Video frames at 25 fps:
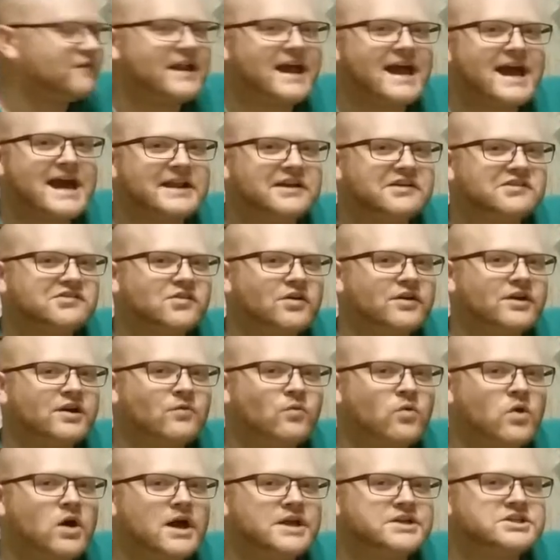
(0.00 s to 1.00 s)
fanatics on
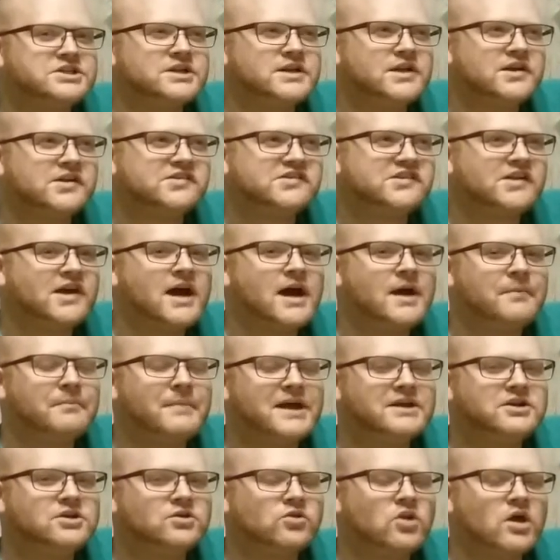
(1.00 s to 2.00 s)
our watching this,
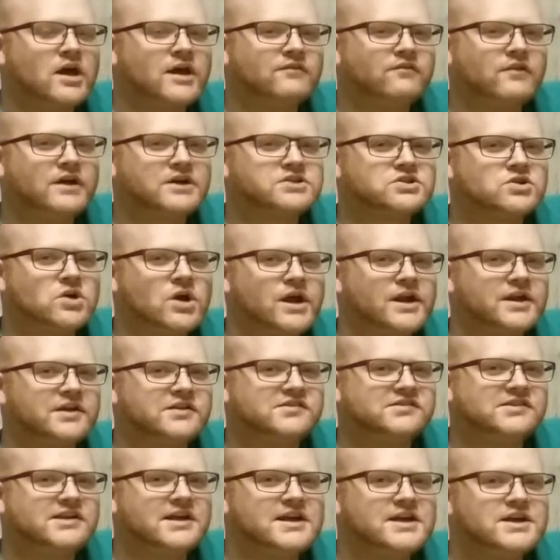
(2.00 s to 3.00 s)
I do a lot of
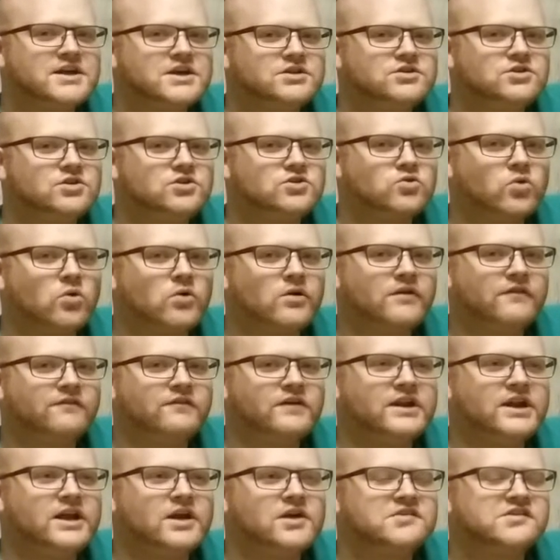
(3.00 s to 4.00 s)
electronics tutorial
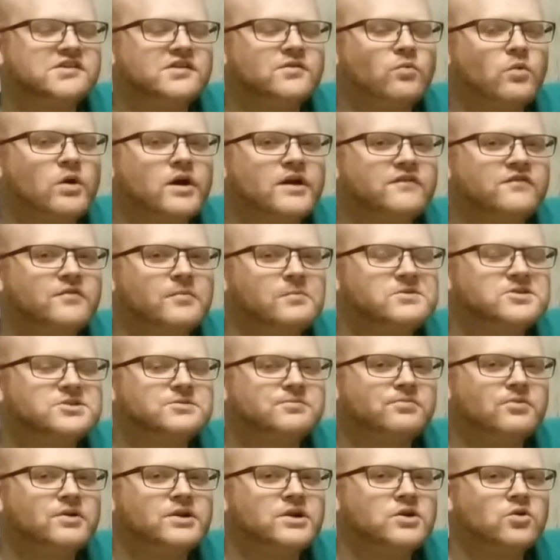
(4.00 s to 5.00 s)
videos, and one of them, which
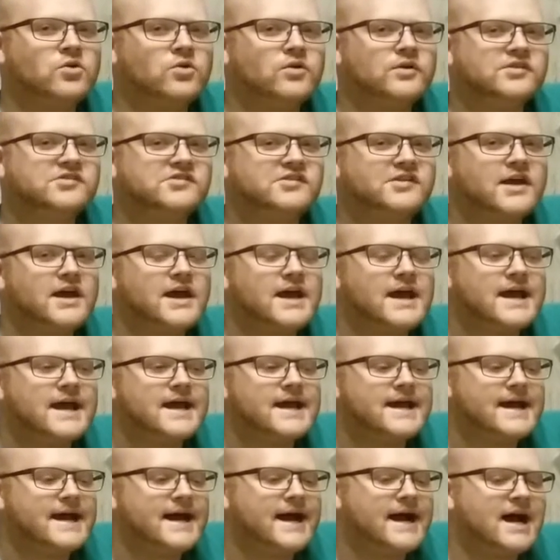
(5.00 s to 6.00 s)
is pretty cool, is
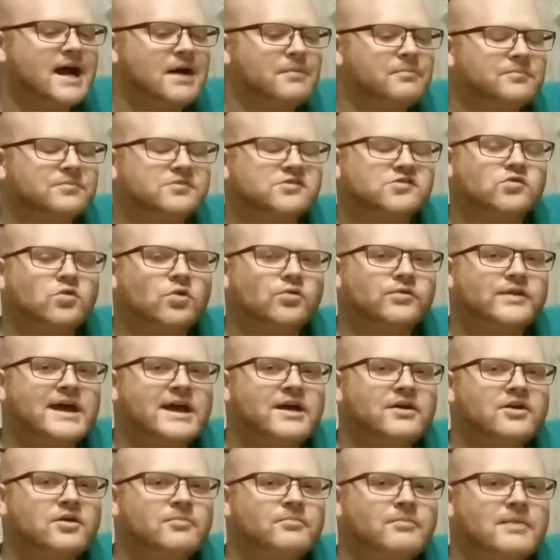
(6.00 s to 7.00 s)
scroll
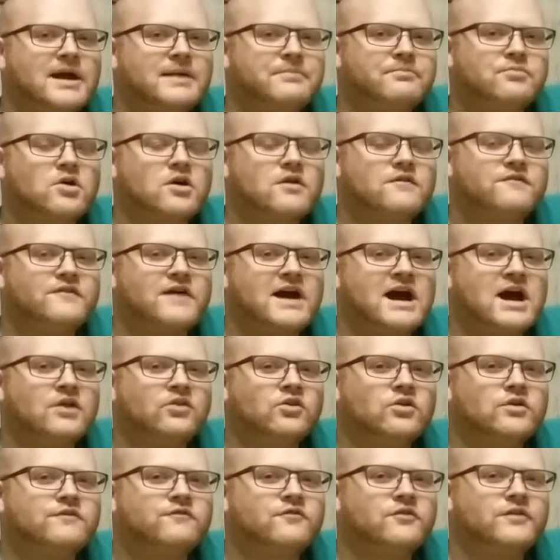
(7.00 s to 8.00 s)
down on my profile
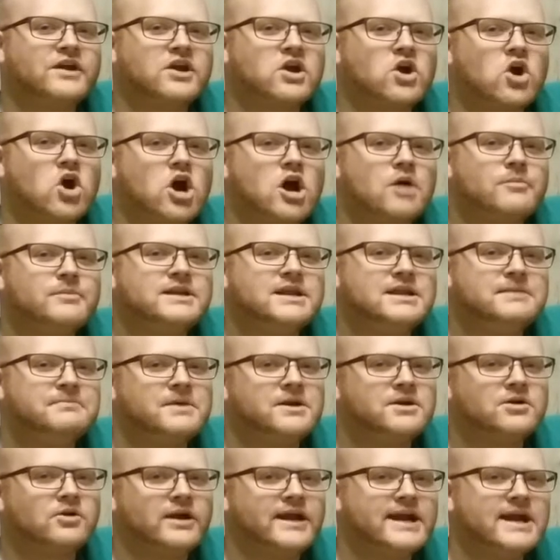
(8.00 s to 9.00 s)
and look for the common
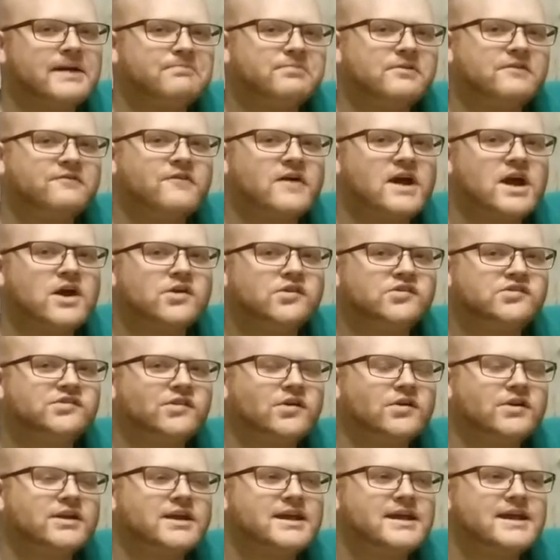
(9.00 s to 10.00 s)
emitter amplifier
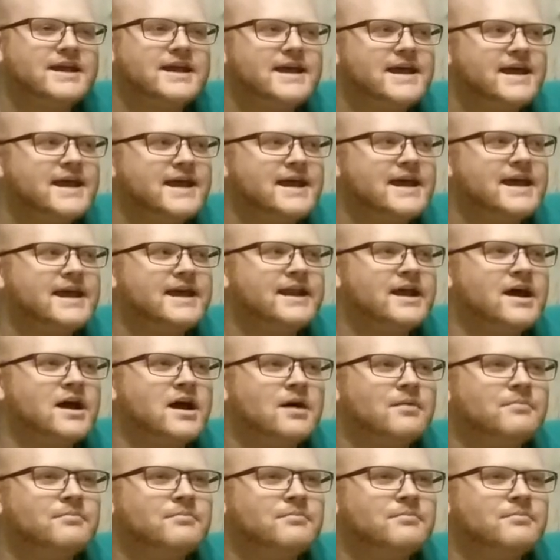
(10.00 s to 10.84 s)
circuit. And